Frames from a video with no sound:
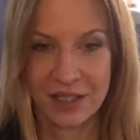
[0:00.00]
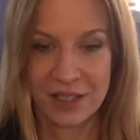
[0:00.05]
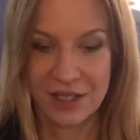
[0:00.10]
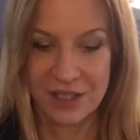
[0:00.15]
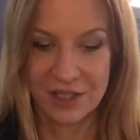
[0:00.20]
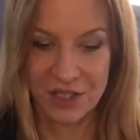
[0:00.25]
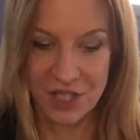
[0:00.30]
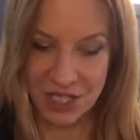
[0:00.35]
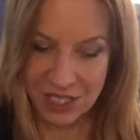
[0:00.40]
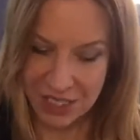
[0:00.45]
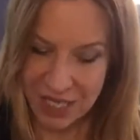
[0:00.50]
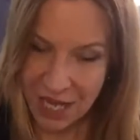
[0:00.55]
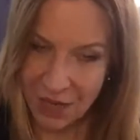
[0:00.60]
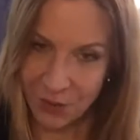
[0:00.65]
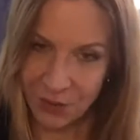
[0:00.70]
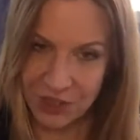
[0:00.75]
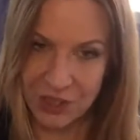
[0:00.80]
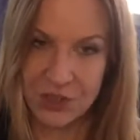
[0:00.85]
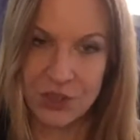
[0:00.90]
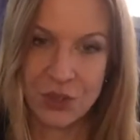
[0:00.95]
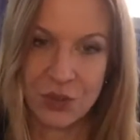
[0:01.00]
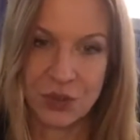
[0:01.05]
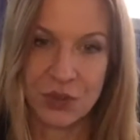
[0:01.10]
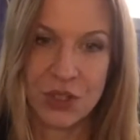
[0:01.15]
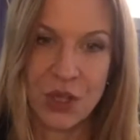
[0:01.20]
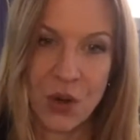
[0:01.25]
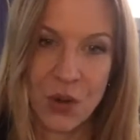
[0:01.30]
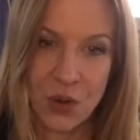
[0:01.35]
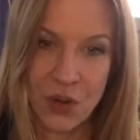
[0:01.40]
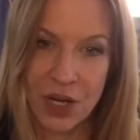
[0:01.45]
just like when you do
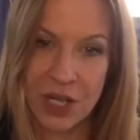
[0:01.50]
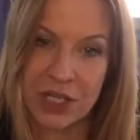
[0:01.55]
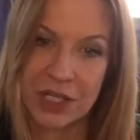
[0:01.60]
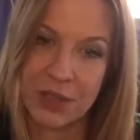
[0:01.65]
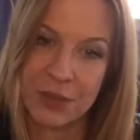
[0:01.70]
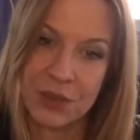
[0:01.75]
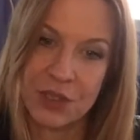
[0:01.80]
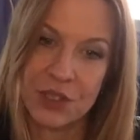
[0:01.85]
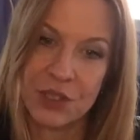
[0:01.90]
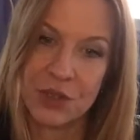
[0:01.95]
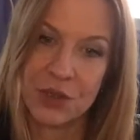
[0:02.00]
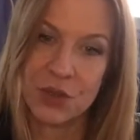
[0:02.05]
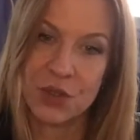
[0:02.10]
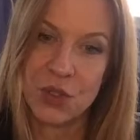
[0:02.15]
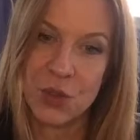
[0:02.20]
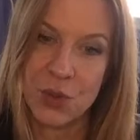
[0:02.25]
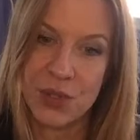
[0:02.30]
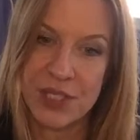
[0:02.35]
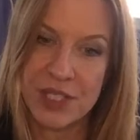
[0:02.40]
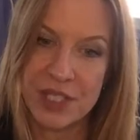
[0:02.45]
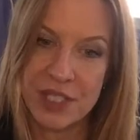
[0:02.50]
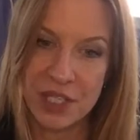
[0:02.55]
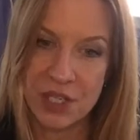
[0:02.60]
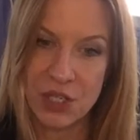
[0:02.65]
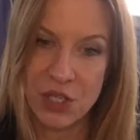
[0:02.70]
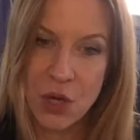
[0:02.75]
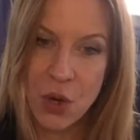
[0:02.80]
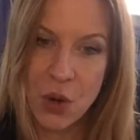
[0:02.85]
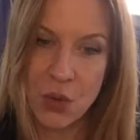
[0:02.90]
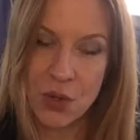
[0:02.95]
yoga, when you do twists in
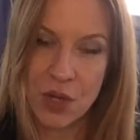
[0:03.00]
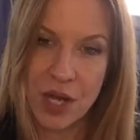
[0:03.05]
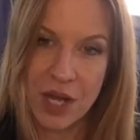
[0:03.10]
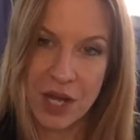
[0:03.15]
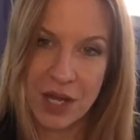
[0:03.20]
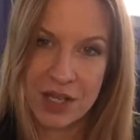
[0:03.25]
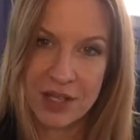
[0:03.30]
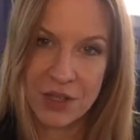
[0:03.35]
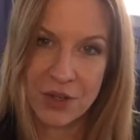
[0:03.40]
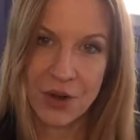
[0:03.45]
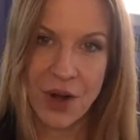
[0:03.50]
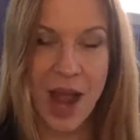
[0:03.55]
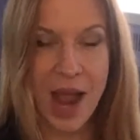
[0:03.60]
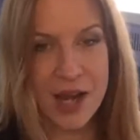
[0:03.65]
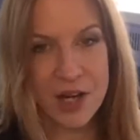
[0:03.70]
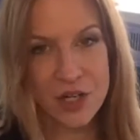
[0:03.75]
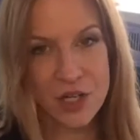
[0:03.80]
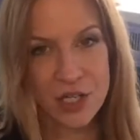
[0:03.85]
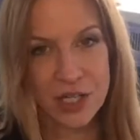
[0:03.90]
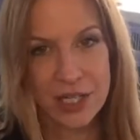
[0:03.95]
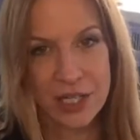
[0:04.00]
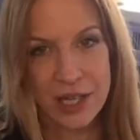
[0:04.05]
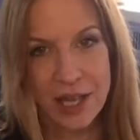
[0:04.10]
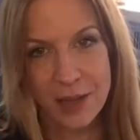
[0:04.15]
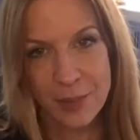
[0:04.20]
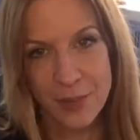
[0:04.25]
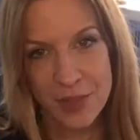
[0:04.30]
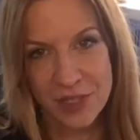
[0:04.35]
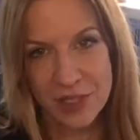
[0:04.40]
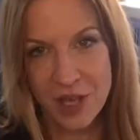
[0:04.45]
yoga, you're actually like
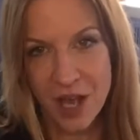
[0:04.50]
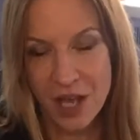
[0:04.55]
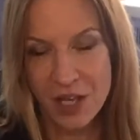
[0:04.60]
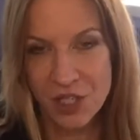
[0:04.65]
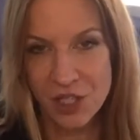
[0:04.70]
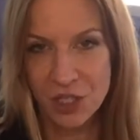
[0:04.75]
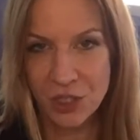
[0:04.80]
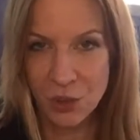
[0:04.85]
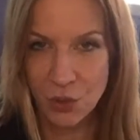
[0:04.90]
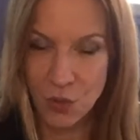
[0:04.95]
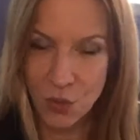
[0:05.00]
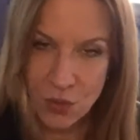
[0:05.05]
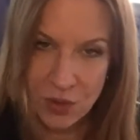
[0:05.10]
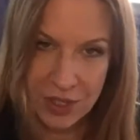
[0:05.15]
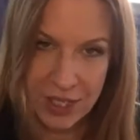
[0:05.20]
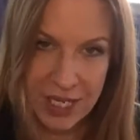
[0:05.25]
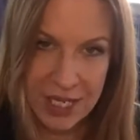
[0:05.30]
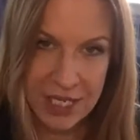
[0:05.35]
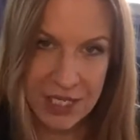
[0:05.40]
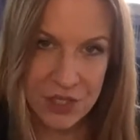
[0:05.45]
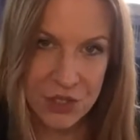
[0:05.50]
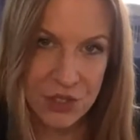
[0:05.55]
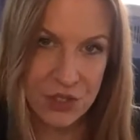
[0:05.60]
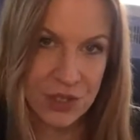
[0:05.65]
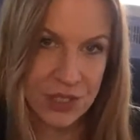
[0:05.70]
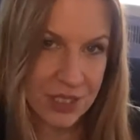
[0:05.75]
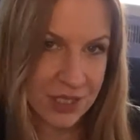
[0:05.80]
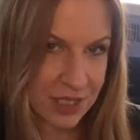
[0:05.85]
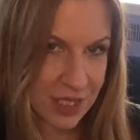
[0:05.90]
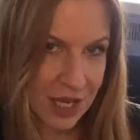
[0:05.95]
massaging your organs, you're
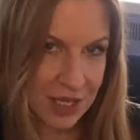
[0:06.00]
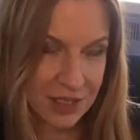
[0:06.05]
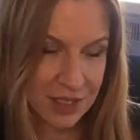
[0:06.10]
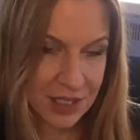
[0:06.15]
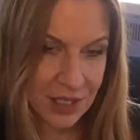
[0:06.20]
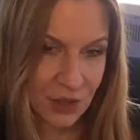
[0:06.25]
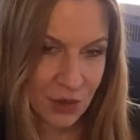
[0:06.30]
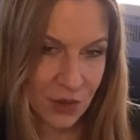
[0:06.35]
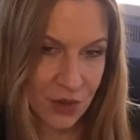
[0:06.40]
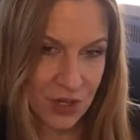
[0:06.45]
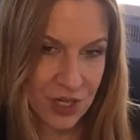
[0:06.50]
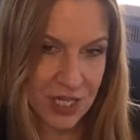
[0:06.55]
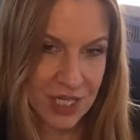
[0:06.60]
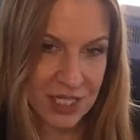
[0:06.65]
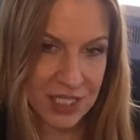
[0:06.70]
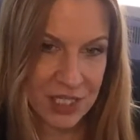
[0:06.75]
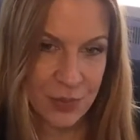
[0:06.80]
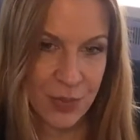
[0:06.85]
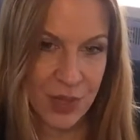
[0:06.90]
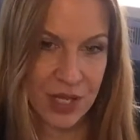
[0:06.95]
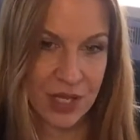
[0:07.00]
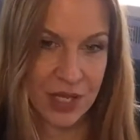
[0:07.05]
detoxing your organs.